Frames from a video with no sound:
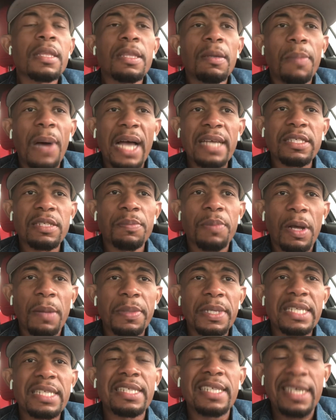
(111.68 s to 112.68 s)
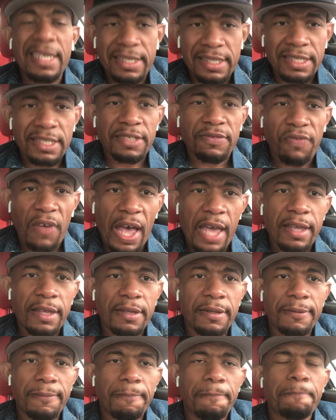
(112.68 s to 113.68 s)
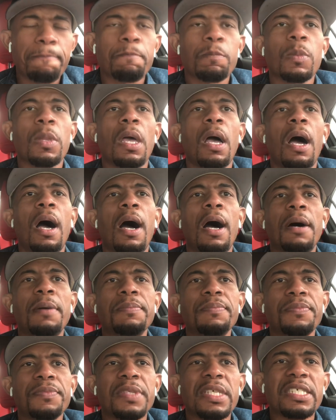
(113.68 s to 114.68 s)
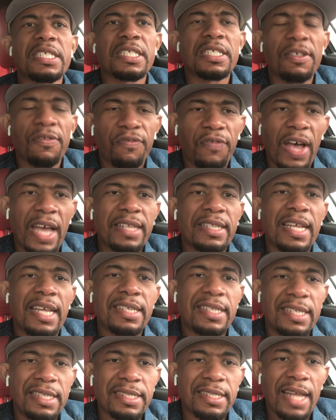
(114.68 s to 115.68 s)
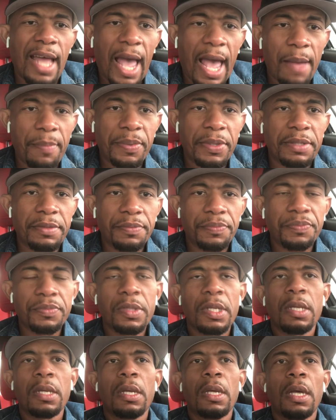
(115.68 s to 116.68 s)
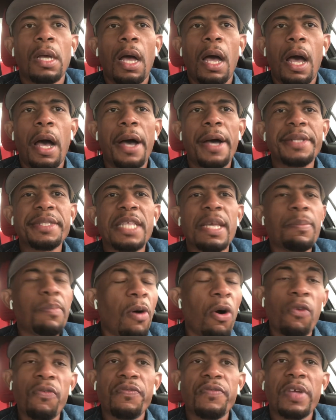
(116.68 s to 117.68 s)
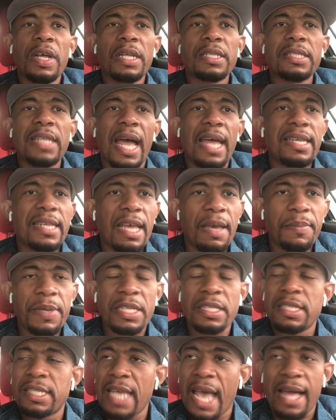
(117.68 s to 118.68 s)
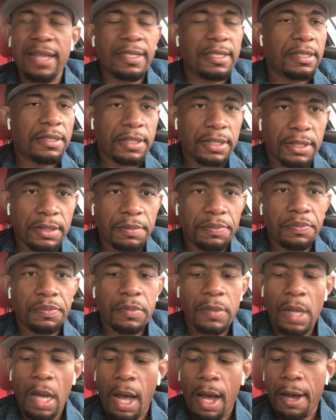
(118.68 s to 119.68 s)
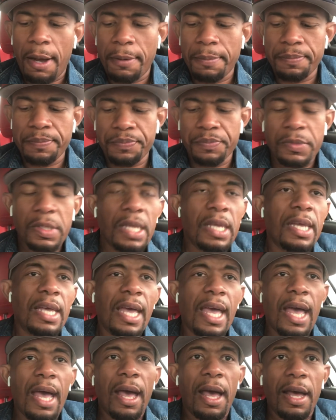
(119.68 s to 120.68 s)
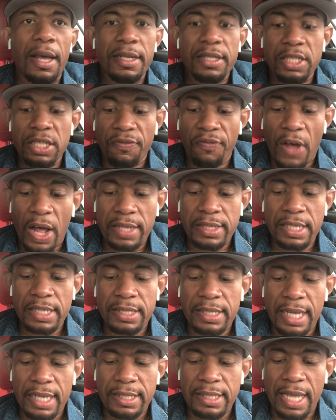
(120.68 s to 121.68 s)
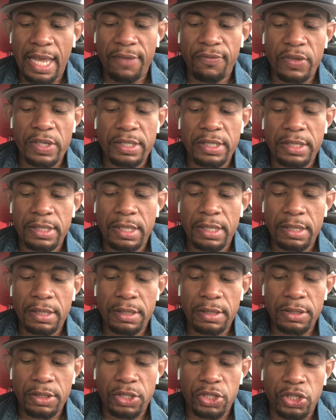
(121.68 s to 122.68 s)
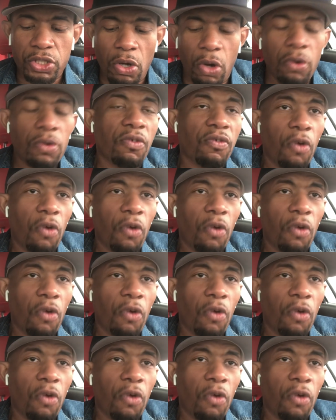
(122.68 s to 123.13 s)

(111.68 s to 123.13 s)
The boxing public needs this fight. This is a fight that needs to happen. They're both dynamic talents. GERVONTA Tank Davis show